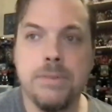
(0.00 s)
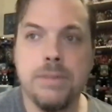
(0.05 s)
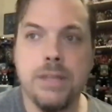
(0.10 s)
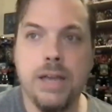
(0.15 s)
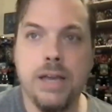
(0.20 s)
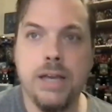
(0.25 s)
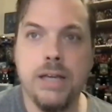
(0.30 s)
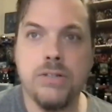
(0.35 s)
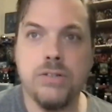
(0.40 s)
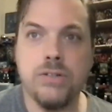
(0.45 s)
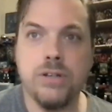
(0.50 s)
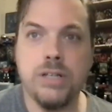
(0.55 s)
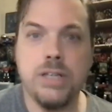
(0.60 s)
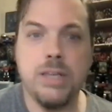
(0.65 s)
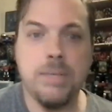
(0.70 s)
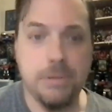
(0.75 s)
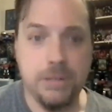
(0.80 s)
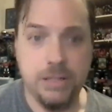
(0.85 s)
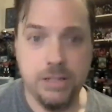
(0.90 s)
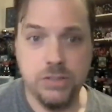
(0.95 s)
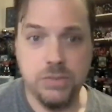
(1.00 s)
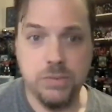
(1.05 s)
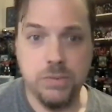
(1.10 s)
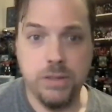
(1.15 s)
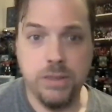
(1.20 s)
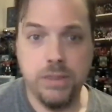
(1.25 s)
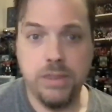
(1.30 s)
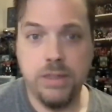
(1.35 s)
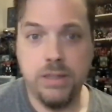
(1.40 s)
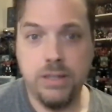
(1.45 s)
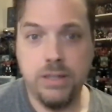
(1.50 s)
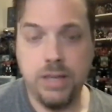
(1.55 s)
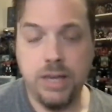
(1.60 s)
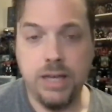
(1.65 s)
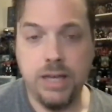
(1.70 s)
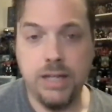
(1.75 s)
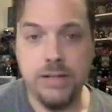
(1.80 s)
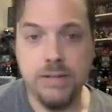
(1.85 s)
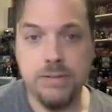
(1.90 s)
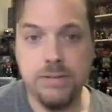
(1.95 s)
I try to keep in touch with,
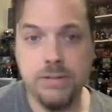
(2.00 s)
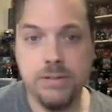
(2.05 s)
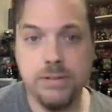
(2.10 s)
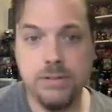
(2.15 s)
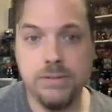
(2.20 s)
and